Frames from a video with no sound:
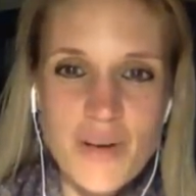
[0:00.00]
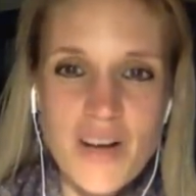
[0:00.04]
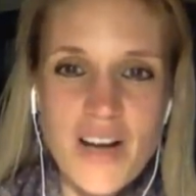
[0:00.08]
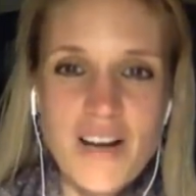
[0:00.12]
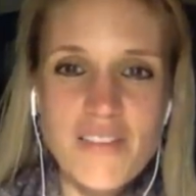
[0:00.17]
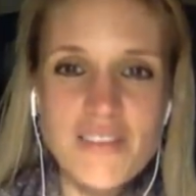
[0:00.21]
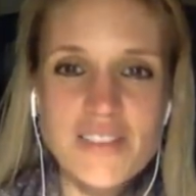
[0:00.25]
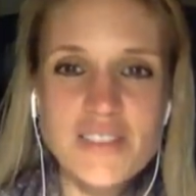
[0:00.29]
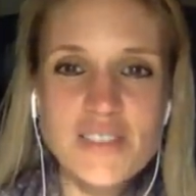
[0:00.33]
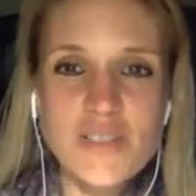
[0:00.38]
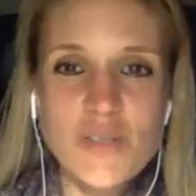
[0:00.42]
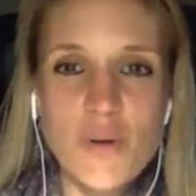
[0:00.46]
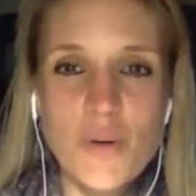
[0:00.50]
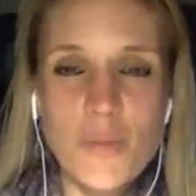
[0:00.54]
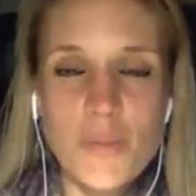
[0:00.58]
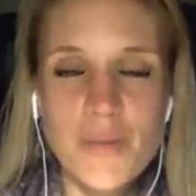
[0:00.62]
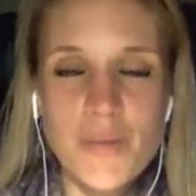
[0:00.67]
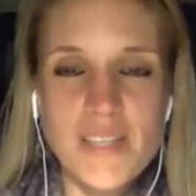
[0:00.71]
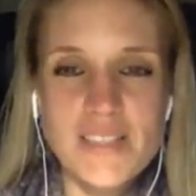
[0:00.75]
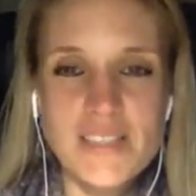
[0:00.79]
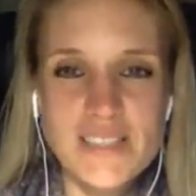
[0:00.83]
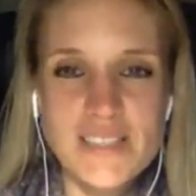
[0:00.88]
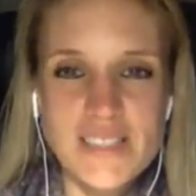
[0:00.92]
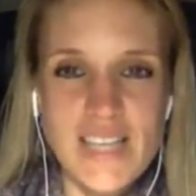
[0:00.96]
have a
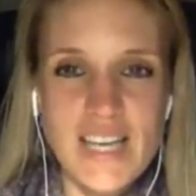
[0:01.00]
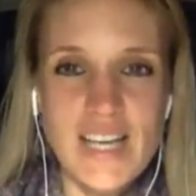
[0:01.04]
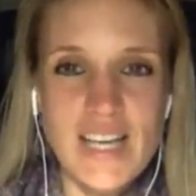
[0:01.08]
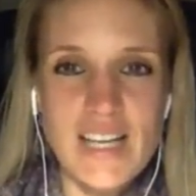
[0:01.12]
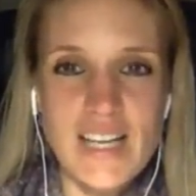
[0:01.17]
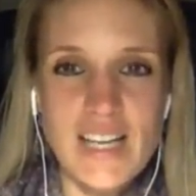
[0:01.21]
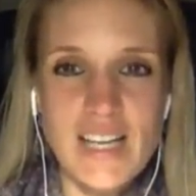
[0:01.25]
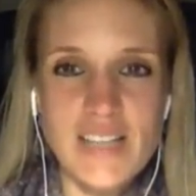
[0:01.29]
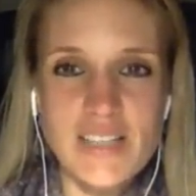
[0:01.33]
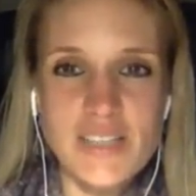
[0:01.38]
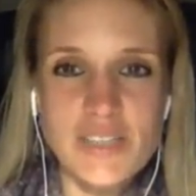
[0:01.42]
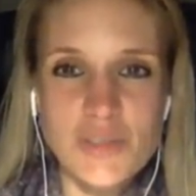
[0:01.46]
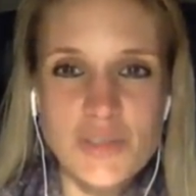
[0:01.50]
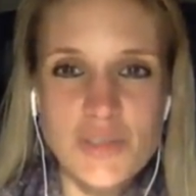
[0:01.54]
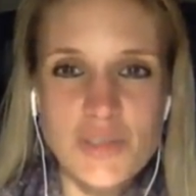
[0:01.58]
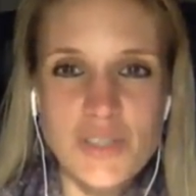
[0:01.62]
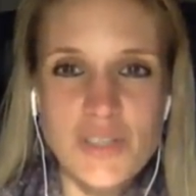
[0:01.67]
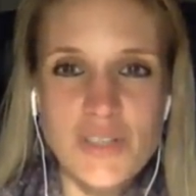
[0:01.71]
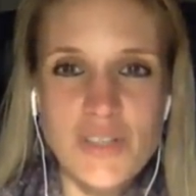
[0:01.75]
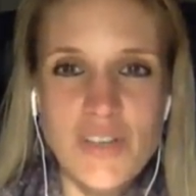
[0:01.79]
scorpion's tail, I assure you.